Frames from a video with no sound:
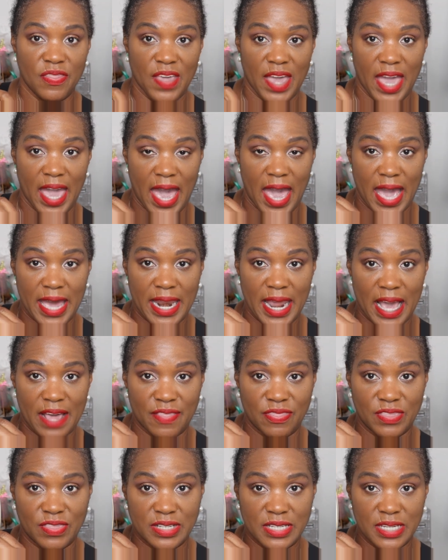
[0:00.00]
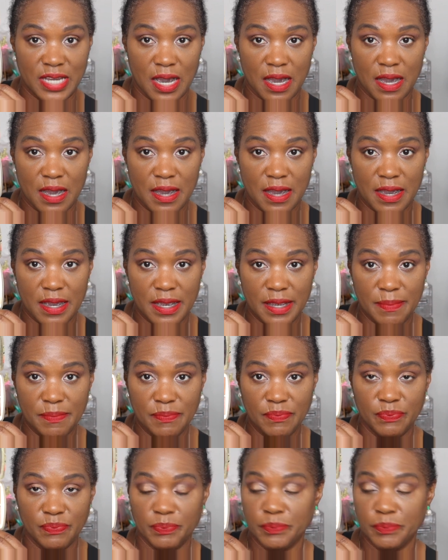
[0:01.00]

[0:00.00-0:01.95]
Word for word: they had at the time,